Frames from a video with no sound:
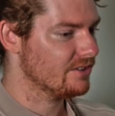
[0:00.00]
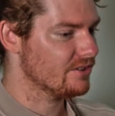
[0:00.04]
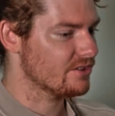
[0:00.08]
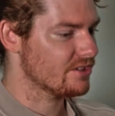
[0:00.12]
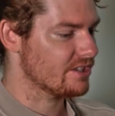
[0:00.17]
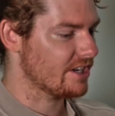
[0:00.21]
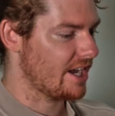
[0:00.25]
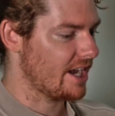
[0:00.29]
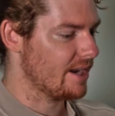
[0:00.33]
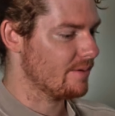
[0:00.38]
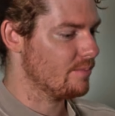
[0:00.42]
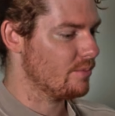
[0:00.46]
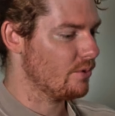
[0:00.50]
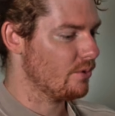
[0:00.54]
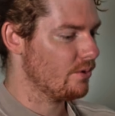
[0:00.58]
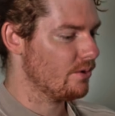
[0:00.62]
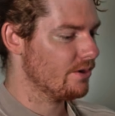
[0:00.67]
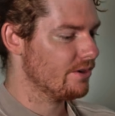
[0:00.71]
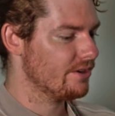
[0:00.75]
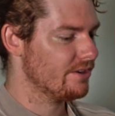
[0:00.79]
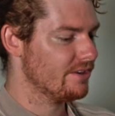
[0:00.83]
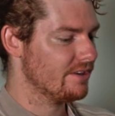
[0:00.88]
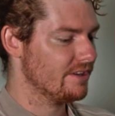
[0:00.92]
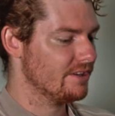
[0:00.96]
Your
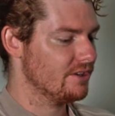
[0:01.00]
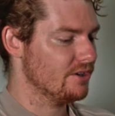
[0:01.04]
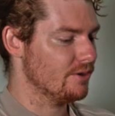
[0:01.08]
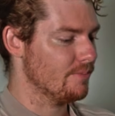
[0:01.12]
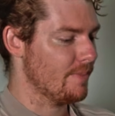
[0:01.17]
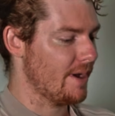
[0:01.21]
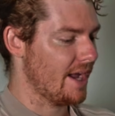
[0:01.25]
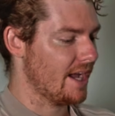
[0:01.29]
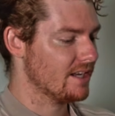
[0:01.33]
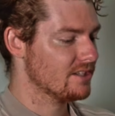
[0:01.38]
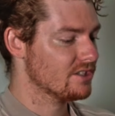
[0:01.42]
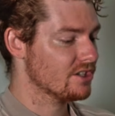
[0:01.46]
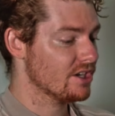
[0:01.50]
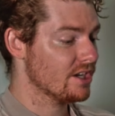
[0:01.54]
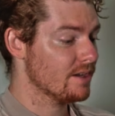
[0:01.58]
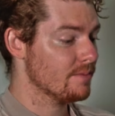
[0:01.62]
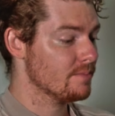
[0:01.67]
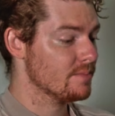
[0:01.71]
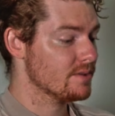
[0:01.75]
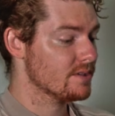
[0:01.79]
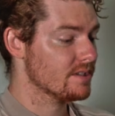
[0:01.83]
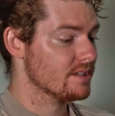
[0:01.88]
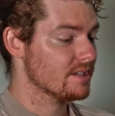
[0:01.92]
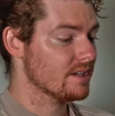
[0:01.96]
sideboard, your
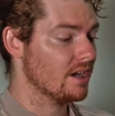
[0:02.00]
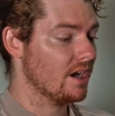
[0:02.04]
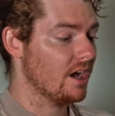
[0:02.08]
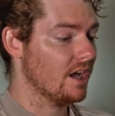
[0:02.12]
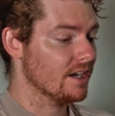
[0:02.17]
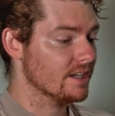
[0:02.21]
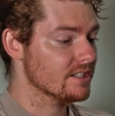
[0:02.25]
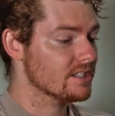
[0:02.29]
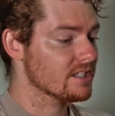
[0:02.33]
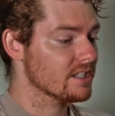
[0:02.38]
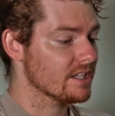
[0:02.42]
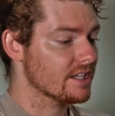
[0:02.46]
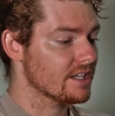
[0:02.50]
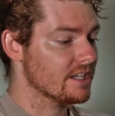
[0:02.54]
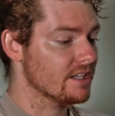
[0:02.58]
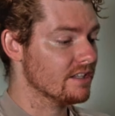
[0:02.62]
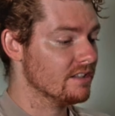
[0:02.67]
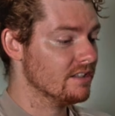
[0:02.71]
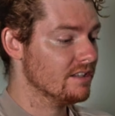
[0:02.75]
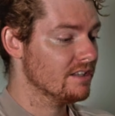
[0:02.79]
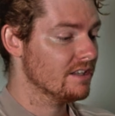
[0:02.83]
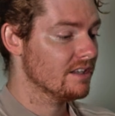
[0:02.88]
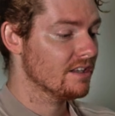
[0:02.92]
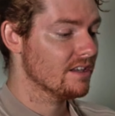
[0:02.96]
matchups. Honestly,
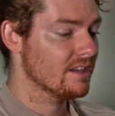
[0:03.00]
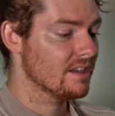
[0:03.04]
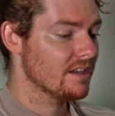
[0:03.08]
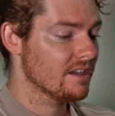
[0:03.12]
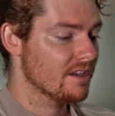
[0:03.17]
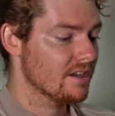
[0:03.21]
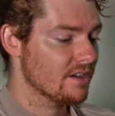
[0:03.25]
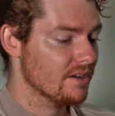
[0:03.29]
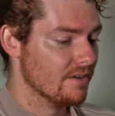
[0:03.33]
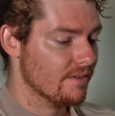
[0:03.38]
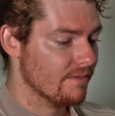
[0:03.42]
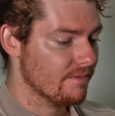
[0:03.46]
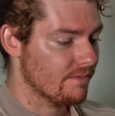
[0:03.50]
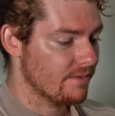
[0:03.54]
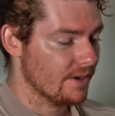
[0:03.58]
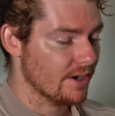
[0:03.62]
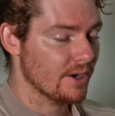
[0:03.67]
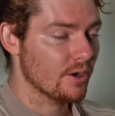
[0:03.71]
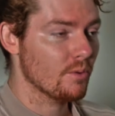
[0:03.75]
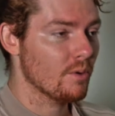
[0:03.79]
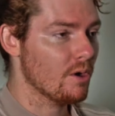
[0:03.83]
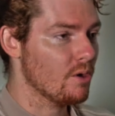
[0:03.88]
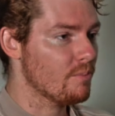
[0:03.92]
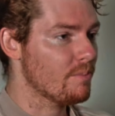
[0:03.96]
very
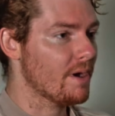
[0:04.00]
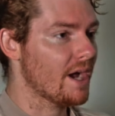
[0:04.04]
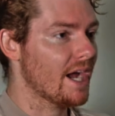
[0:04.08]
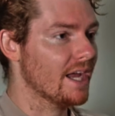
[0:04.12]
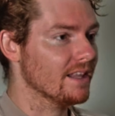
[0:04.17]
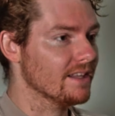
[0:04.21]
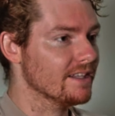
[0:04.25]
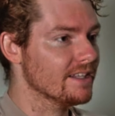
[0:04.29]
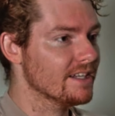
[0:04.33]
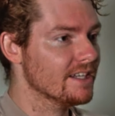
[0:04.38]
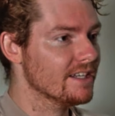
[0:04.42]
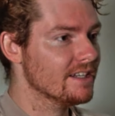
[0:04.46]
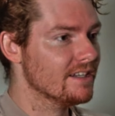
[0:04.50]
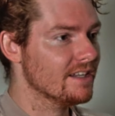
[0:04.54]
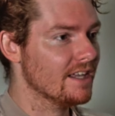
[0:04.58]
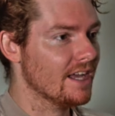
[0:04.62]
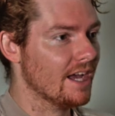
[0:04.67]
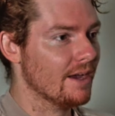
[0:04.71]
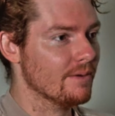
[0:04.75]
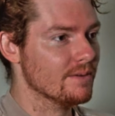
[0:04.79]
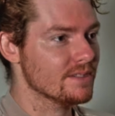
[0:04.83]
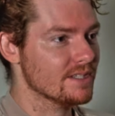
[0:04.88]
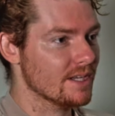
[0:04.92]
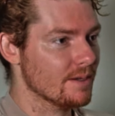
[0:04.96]
well piloted.
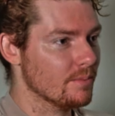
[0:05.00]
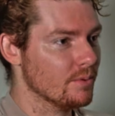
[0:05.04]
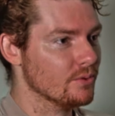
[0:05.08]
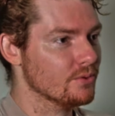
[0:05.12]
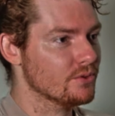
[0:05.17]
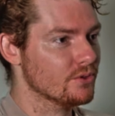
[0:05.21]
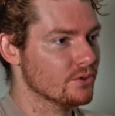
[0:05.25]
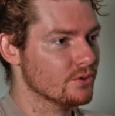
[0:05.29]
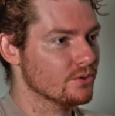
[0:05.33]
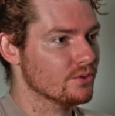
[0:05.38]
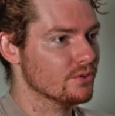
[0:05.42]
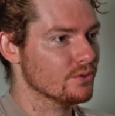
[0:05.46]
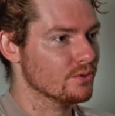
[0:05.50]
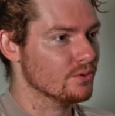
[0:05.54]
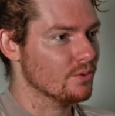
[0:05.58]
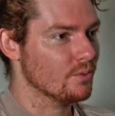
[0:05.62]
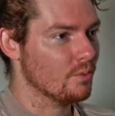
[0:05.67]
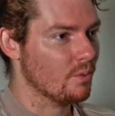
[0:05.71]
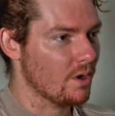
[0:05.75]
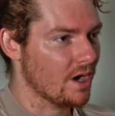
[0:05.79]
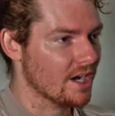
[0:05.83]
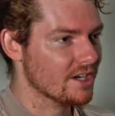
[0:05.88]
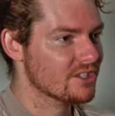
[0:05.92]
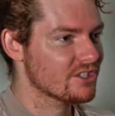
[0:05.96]
I was able to
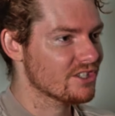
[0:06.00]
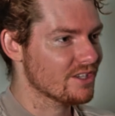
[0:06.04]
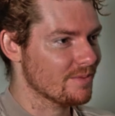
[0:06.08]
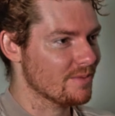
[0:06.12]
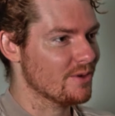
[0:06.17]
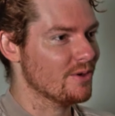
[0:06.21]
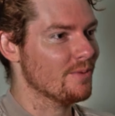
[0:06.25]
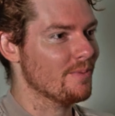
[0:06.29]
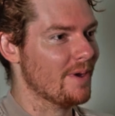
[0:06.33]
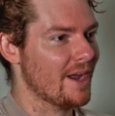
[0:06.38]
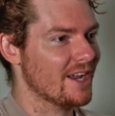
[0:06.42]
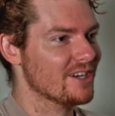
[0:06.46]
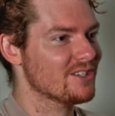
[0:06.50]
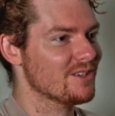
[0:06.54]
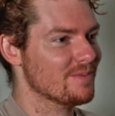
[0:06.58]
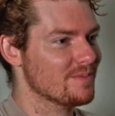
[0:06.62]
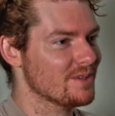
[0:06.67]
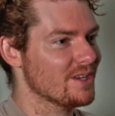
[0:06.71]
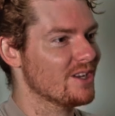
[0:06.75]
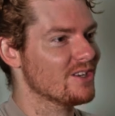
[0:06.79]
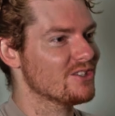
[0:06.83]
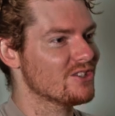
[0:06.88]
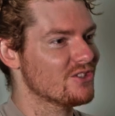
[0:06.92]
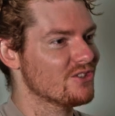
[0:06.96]
watch some of your matchups
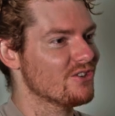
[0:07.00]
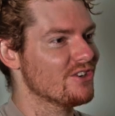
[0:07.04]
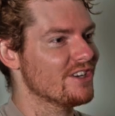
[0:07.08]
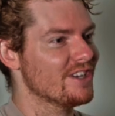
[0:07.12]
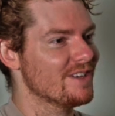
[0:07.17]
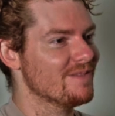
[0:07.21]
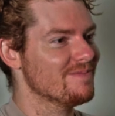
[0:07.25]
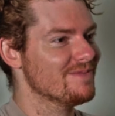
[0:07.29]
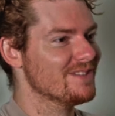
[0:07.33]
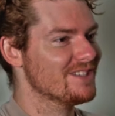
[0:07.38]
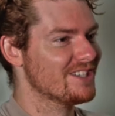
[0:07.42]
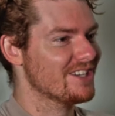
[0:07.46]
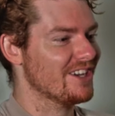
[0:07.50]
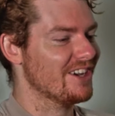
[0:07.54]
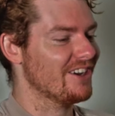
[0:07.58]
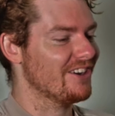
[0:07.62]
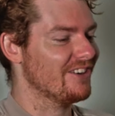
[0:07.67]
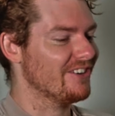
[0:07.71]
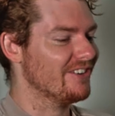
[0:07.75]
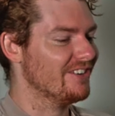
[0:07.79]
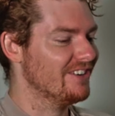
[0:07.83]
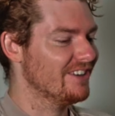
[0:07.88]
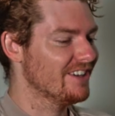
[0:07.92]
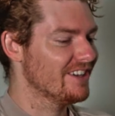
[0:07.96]
on stream.
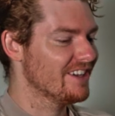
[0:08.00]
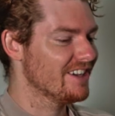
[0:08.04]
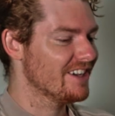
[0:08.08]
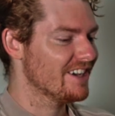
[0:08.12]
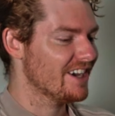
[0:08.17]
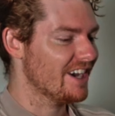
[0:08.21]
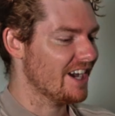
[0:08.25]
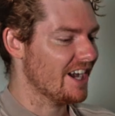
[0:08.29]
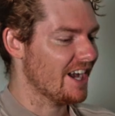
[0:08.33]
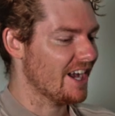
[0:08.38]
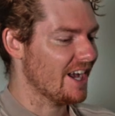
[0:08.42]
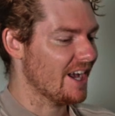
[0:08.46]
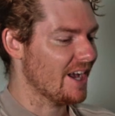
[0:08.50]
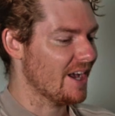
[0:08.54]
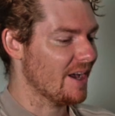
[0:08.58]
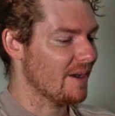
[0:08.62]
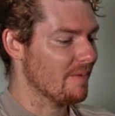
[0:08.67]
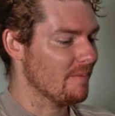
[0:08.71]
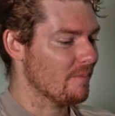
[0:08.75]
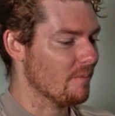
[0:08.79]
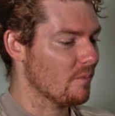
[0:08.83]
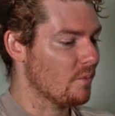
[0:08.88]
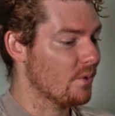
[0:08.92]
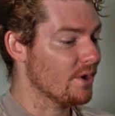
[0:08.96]
So
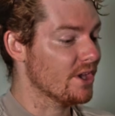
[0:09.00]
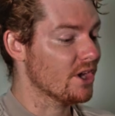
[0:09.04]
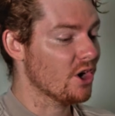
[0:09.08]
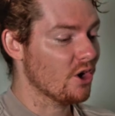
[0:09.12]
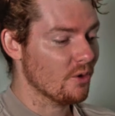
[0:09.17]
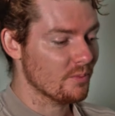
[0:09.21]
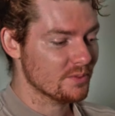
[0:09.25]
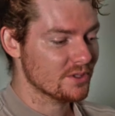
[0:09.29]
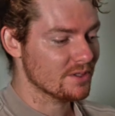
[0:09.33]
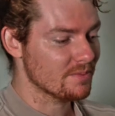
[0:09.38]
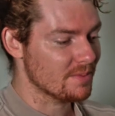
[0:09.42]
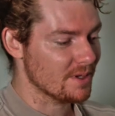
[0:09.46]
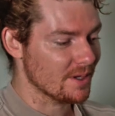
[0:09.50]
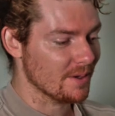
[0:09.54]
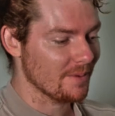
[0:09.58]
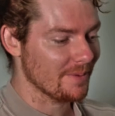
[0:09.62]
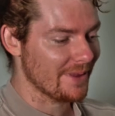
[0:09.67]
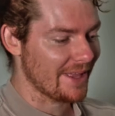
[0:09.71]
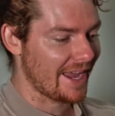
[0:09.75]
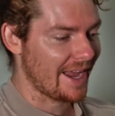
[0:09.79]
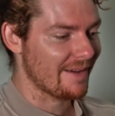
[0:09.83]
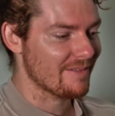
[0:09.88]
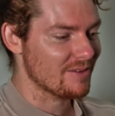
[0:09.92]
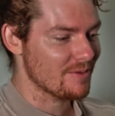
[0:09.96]
we hope to be able
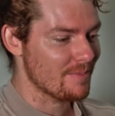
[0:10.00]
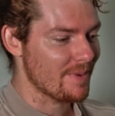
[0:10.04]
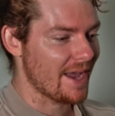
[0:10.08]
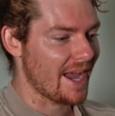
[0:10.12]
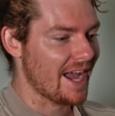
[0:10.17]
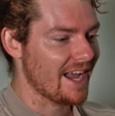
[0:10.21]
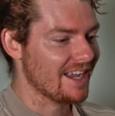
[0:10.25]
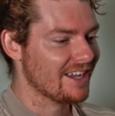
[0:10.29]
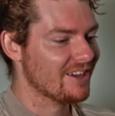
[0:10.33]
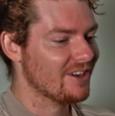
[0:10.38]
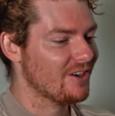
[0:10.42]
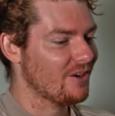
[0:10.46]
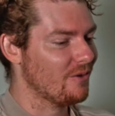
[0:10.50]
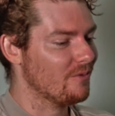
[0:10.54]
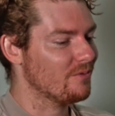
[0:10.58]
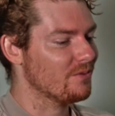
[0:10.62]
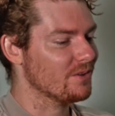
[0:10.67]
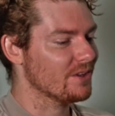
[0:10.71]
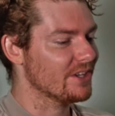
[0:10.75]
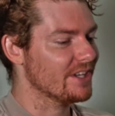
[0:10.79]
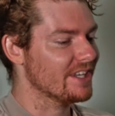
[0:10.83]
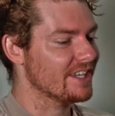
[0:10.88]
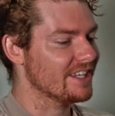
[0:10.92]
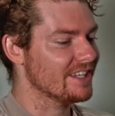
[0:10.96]
to have you back,
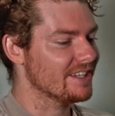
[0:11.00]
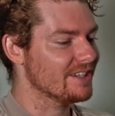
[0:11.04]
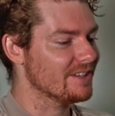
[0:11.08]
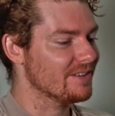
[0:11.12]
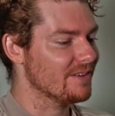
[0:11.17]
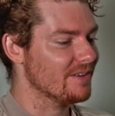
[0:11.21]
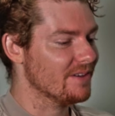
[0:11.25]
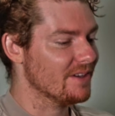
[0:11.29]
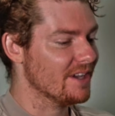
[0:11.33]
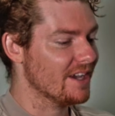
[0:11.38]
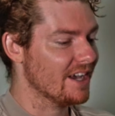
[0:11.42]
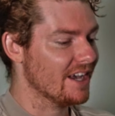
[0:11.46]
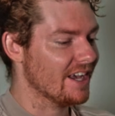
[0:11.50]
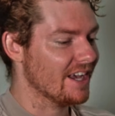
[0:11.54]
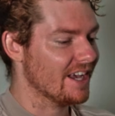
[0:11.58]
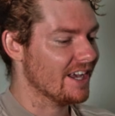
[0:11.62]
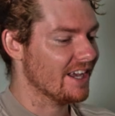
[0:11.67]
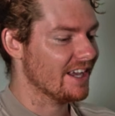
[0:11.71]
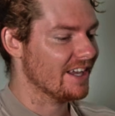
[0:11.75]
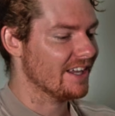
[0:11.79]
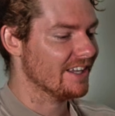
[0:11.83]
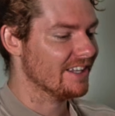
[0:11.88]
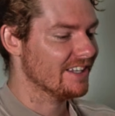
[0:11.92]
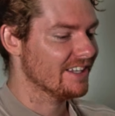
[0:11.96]
hopefully
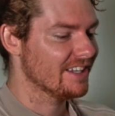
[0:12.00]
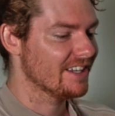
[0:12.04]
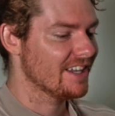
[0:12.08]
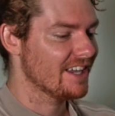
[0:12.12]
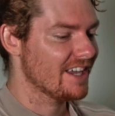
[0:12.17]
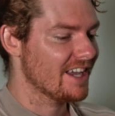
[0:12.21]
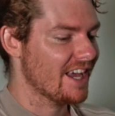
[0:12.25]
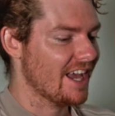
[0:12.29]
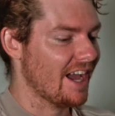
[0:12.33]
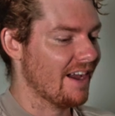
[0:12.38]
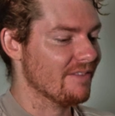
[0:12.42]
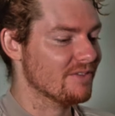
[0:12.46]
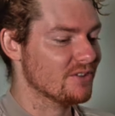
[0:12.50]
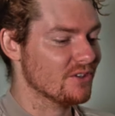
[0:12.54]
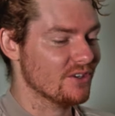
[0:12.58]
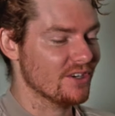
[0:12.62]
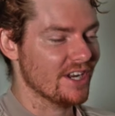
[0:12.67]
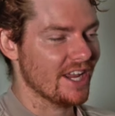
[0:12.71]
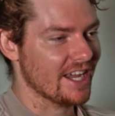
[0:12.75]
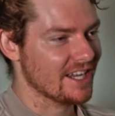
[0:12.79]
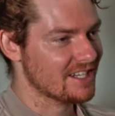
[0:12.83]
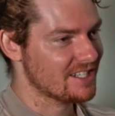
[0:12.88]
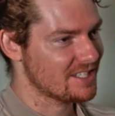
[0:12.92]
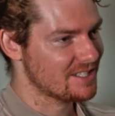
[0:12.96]
after
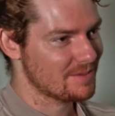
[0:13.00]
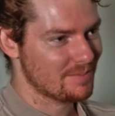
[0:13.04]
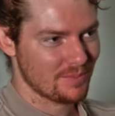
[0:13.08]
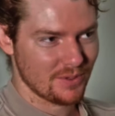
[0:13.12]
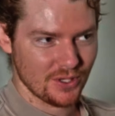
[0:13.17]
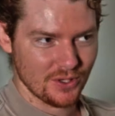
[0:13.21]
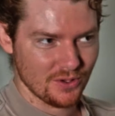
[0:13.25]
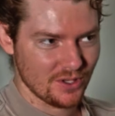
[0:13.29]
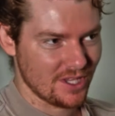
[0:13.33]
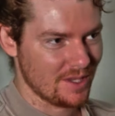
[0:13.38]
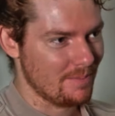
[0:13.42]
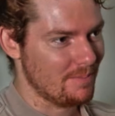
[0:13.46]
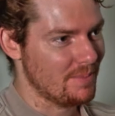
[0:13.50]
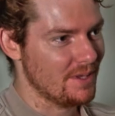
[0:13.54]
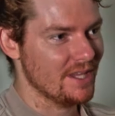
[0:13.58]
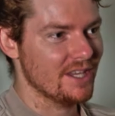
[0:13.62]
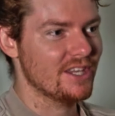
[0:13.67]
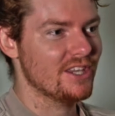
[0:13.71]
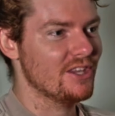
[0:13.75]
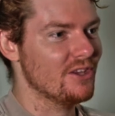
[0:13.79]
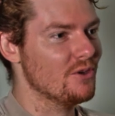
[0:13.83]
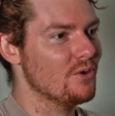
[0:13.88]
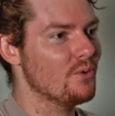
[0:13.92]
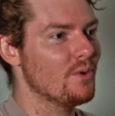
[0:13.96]
next
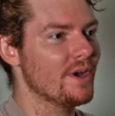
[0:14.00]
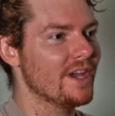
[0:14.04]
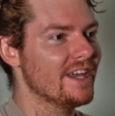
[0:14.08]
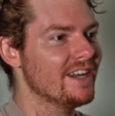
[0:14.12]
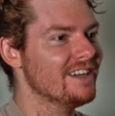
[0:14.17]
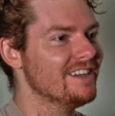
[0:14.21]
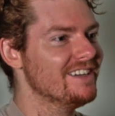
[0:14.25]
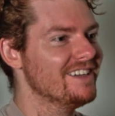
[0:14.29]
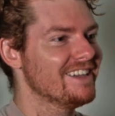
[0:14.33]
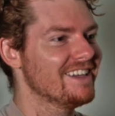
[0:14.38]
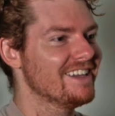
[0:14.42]
PQ win.